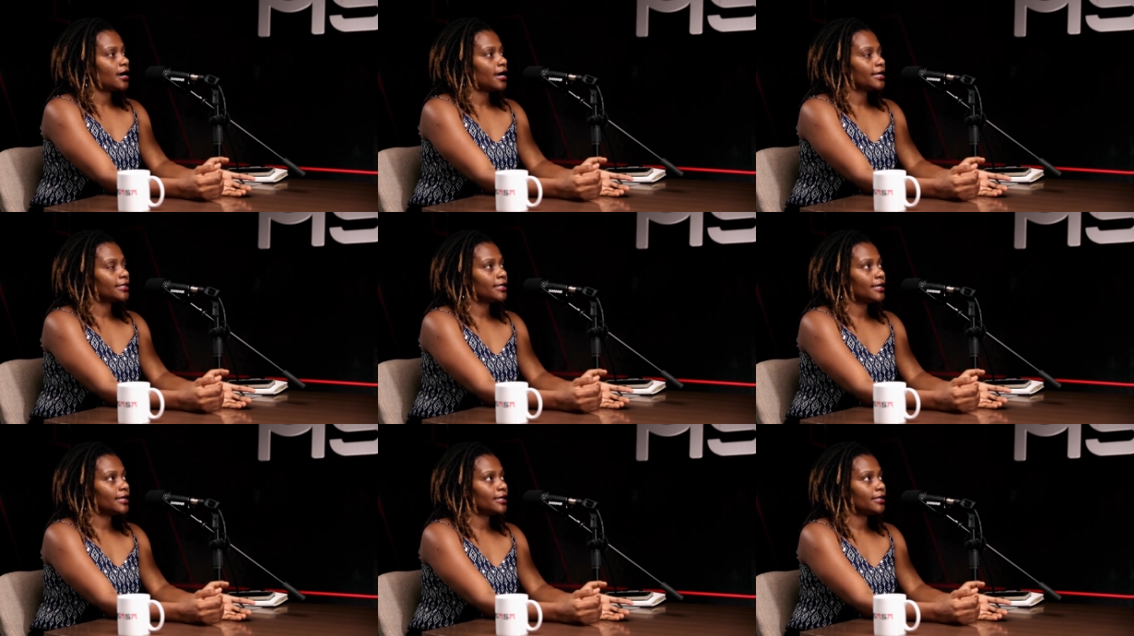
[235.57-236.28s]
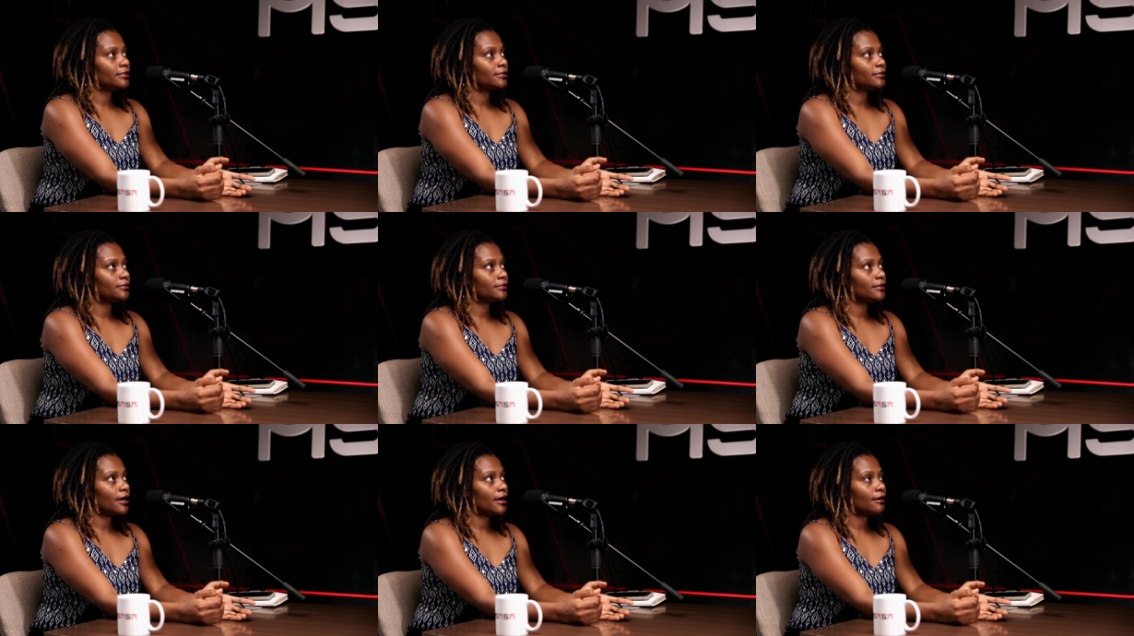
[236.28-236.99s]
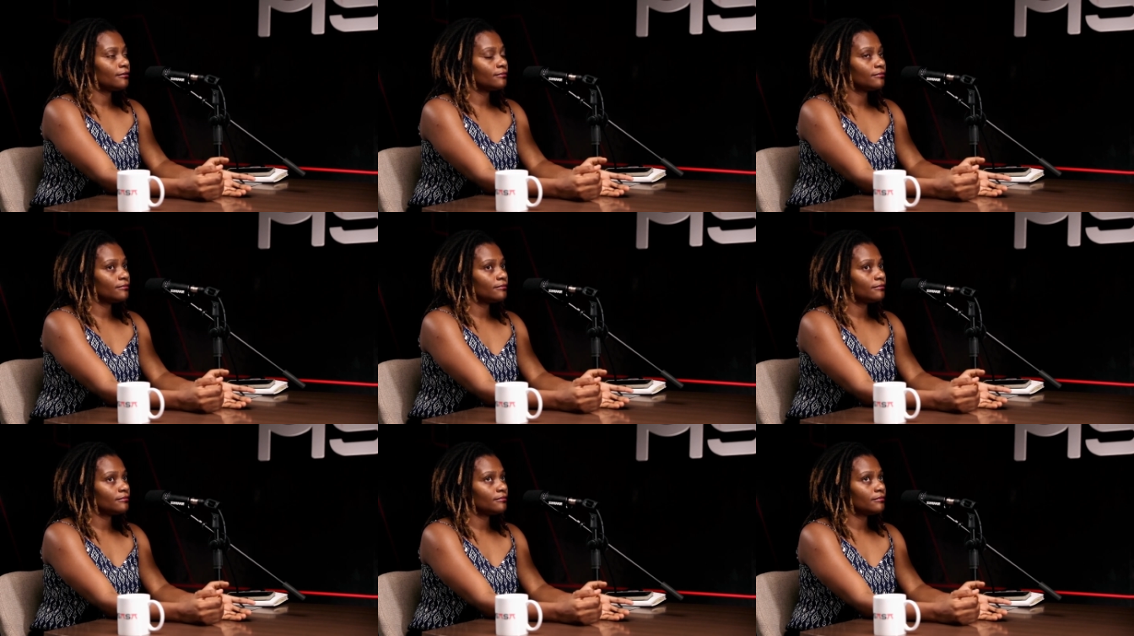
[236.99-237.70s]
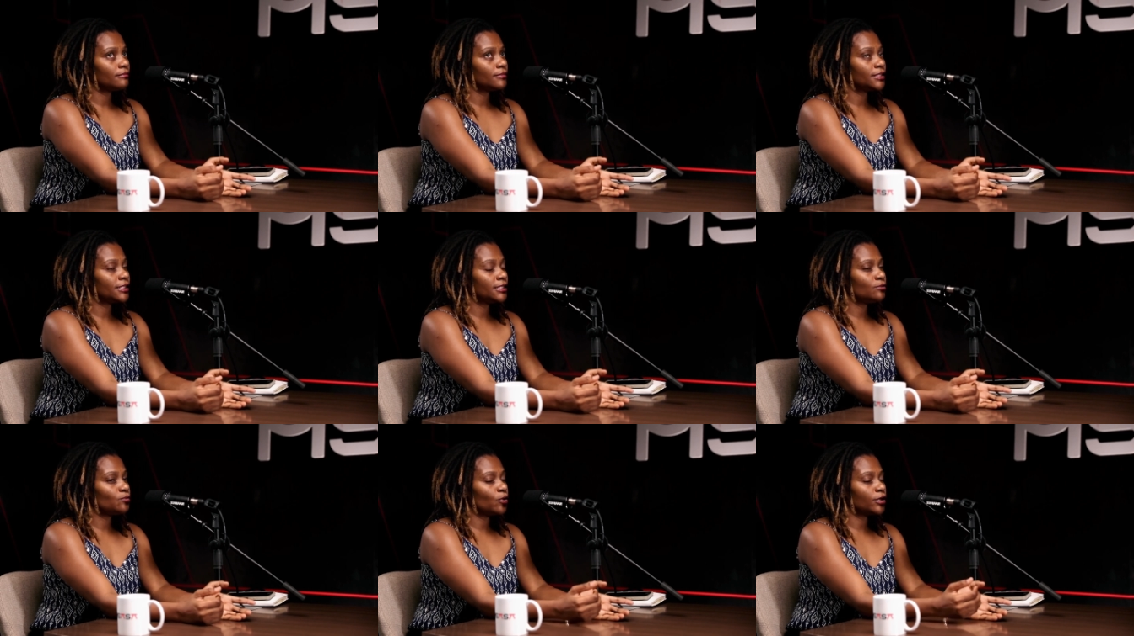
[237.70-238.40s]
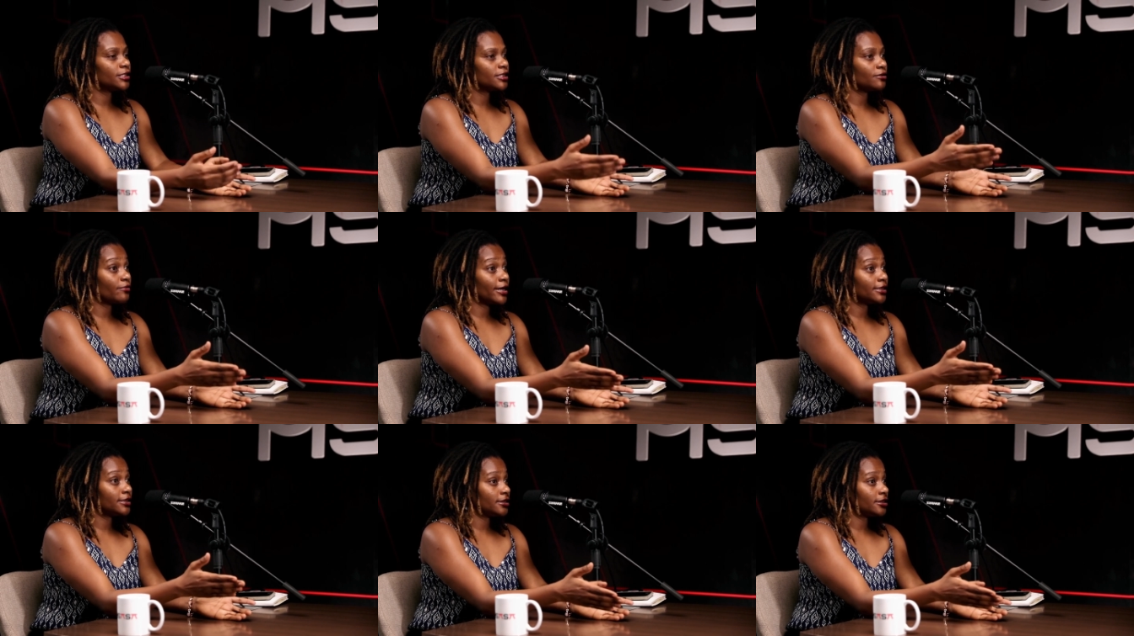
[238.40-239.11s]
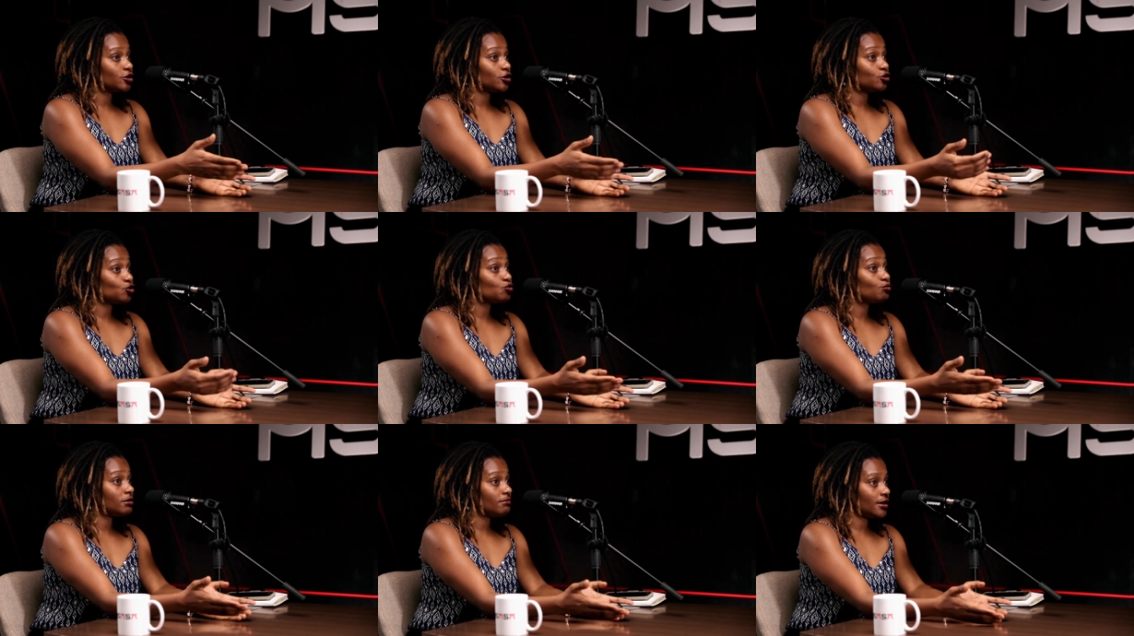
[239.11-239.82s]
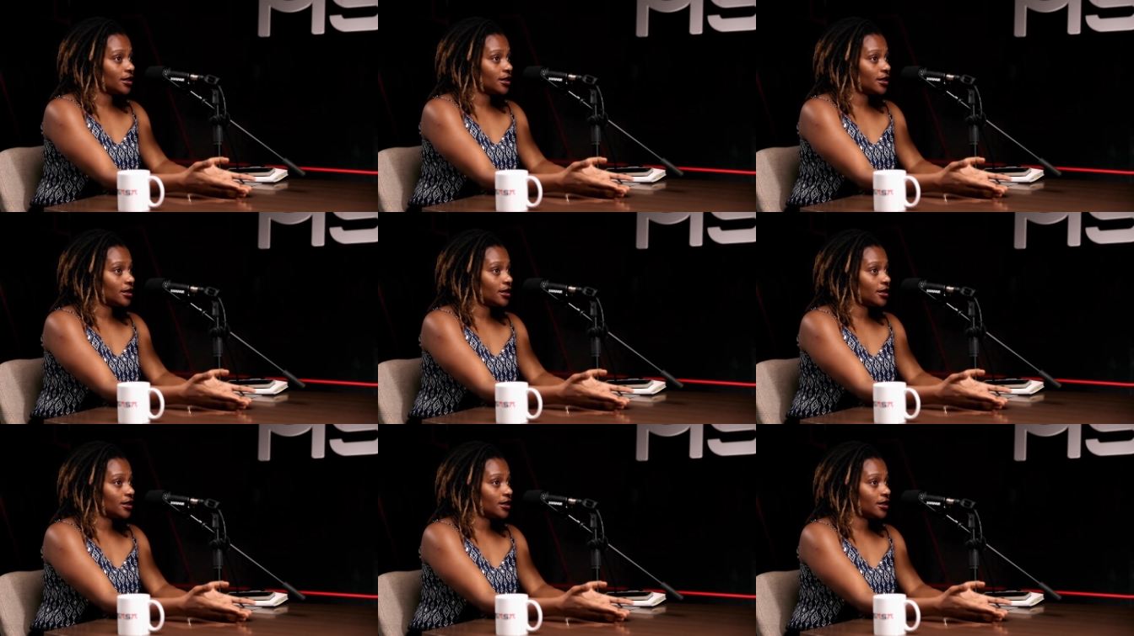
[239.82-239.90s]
i can um, see what's the right decision to be